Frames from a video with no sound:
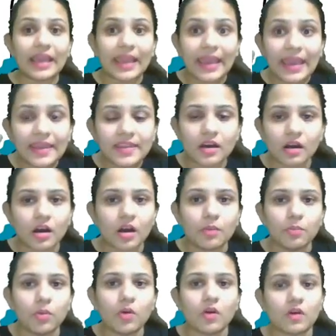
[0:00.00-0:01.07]
in a
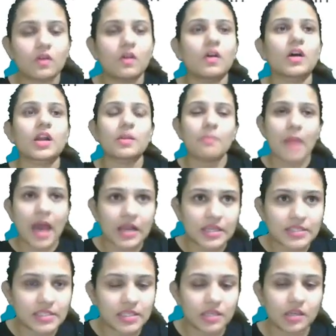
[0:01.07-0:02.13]
book or a
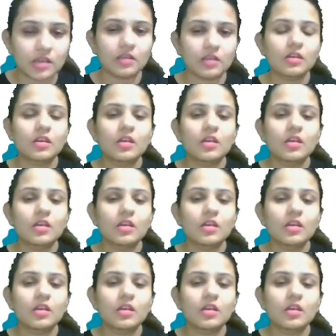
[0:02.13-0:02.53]
magazine.